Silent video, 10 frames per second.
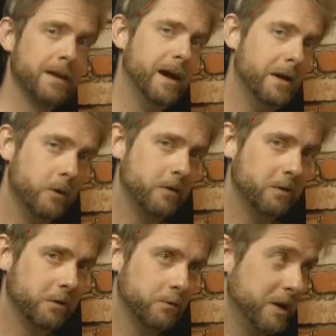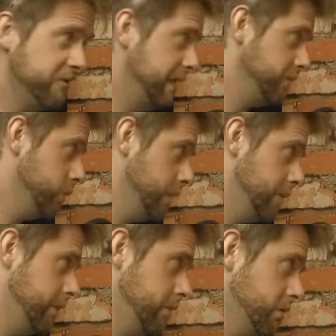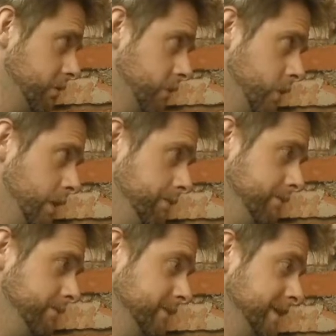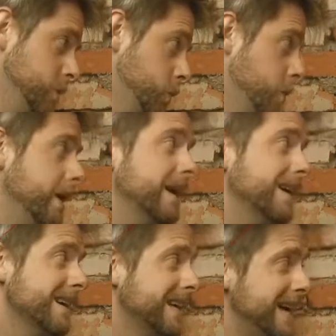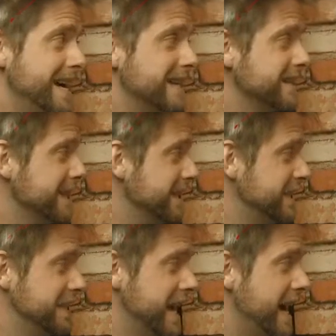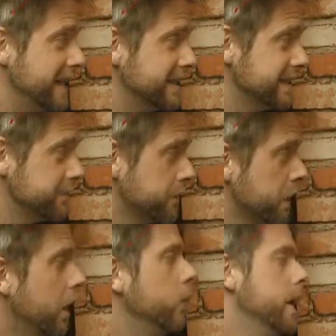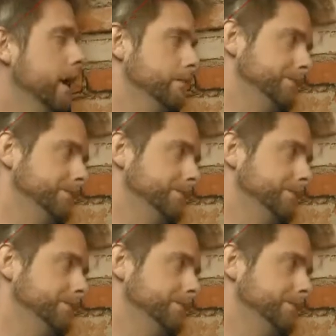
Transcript: I know this has been a fast one. I'm going to throw a quick glance at chat. Oh, yeah.